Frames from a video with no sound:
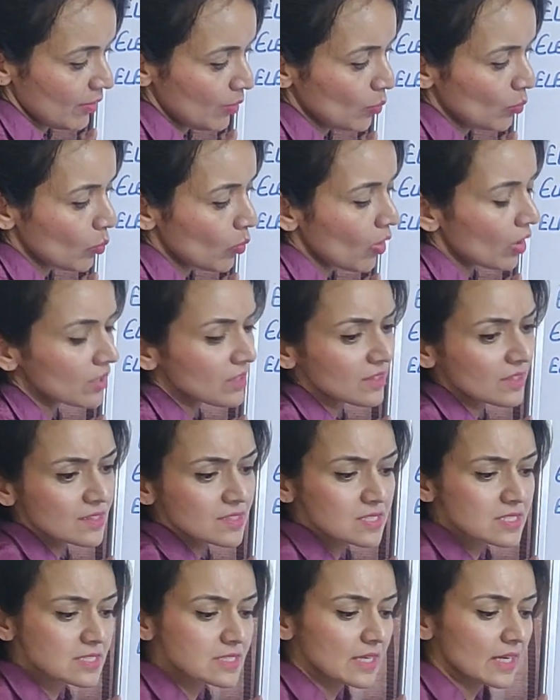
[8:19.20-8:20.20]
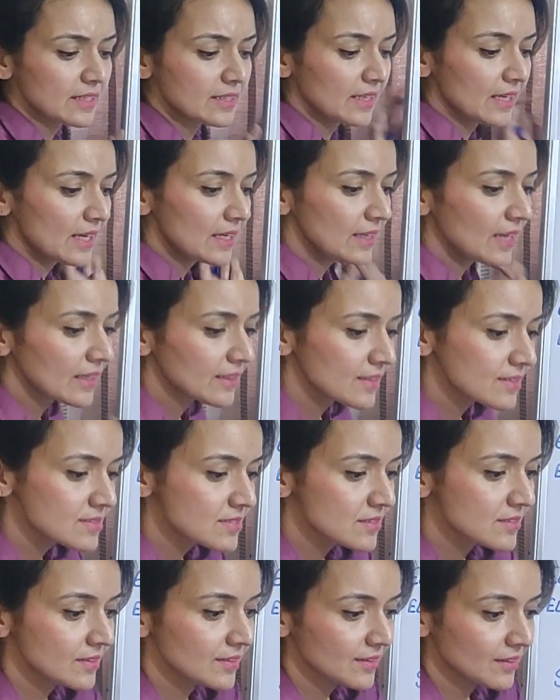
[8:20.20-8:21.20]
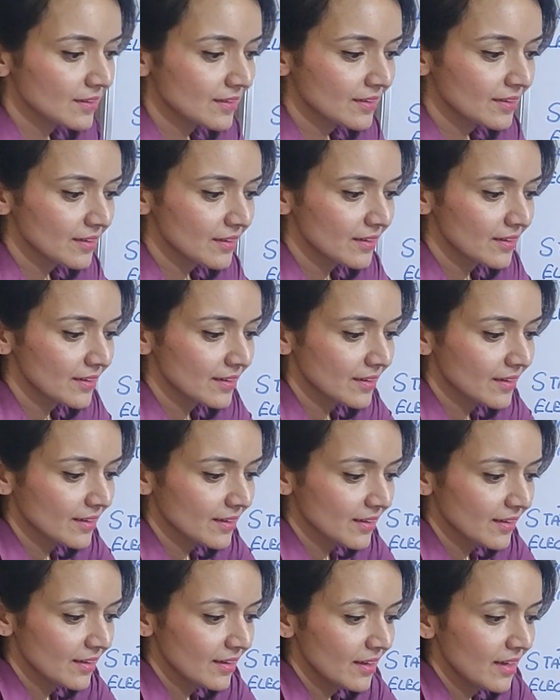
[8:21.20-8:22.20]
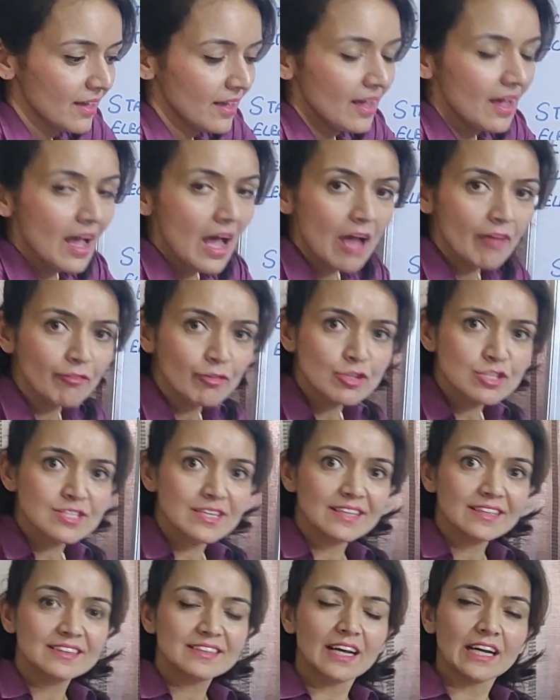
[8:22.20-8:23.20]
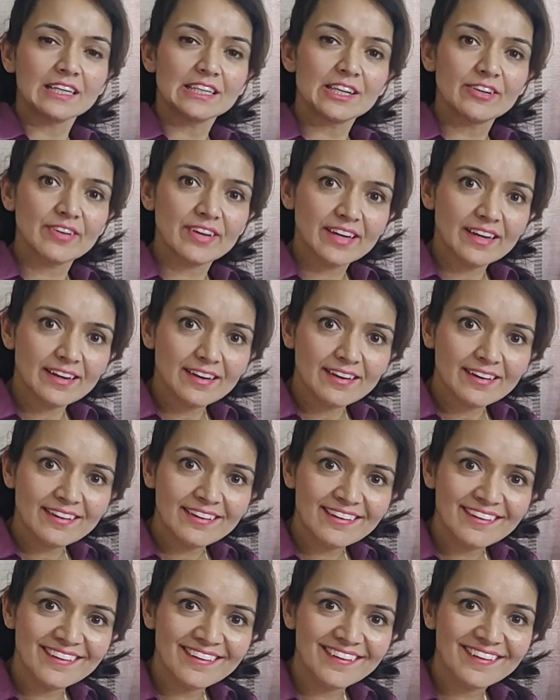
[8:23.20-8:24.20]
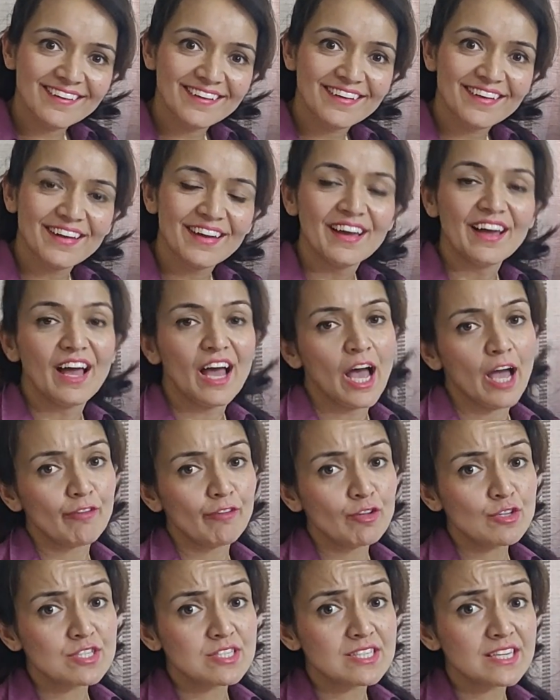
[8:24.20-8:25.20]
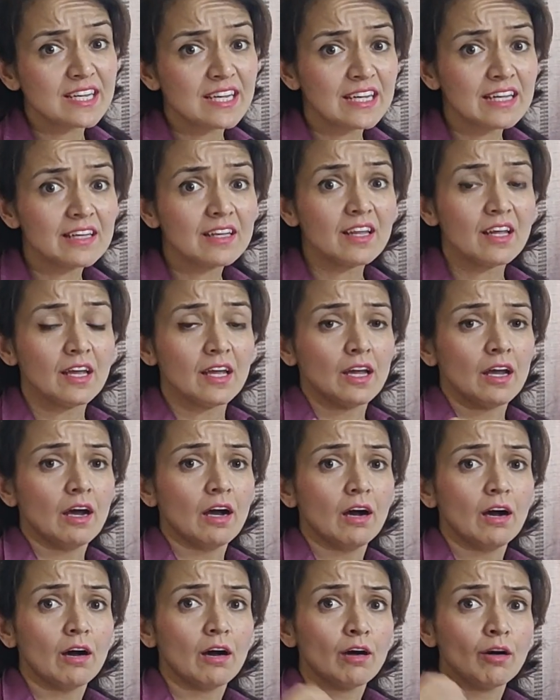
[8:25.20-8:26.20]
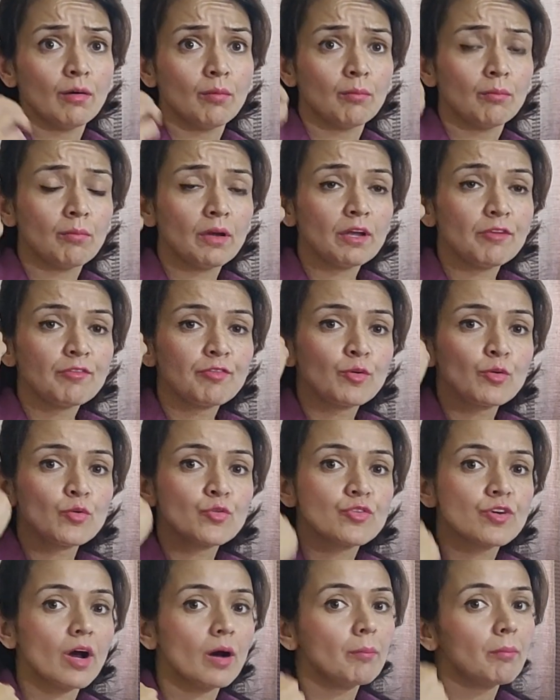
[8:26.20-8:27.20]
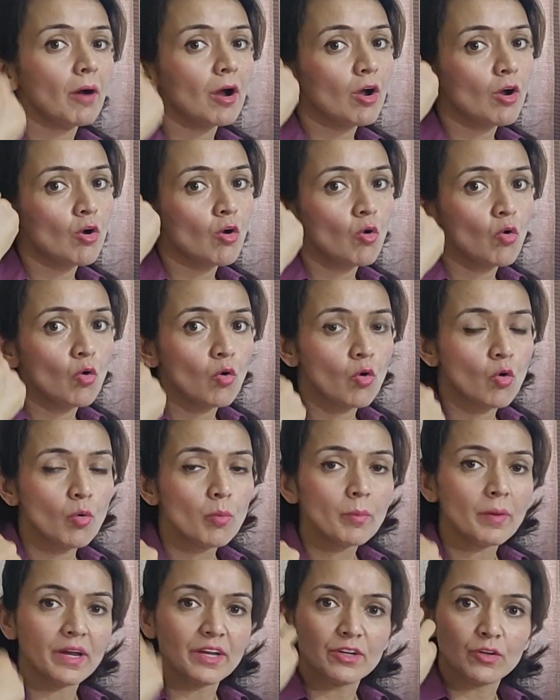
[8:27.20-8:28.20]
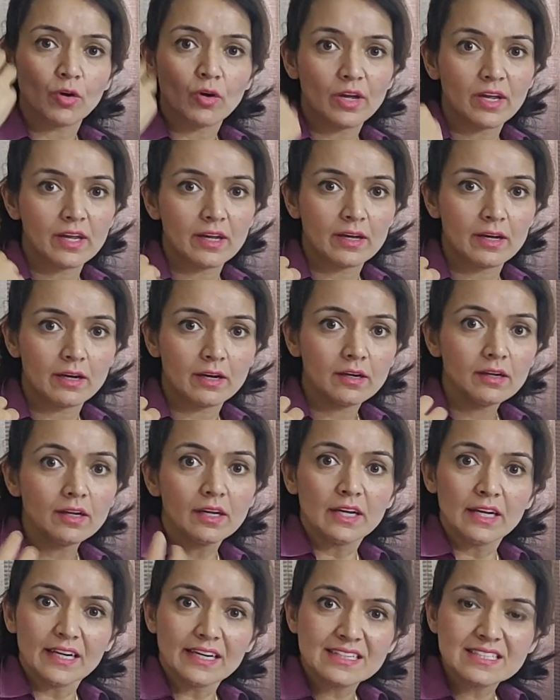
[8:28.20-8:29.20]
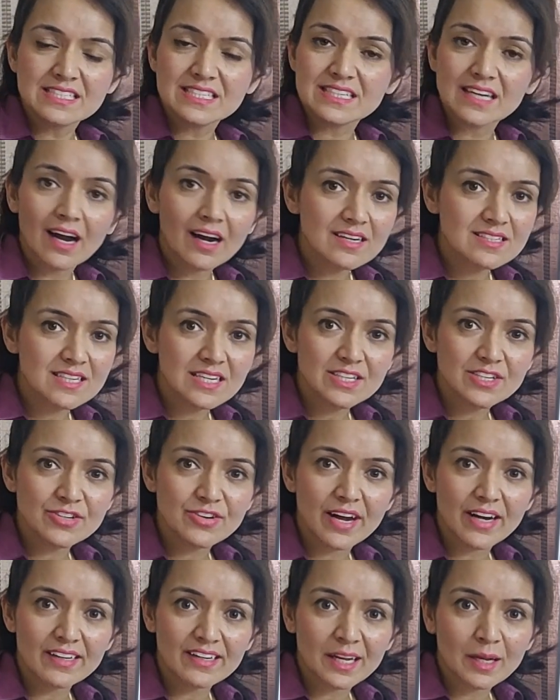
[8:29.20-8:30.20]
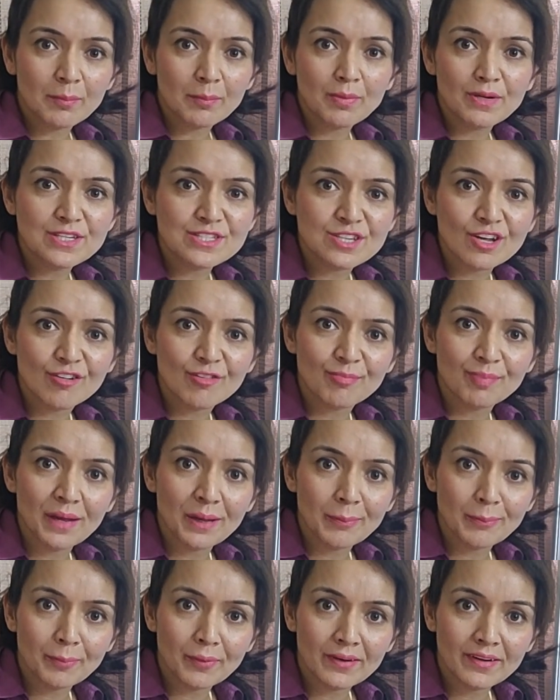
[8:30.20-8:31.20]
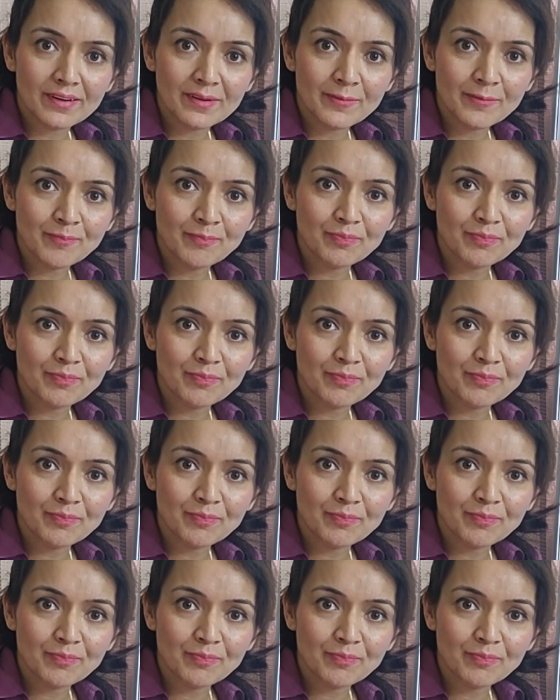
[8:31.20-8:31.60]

What is static electricity? Have you seen thundering? Have you seen if you rub a comb in your hair, it starts attracting piece of paper?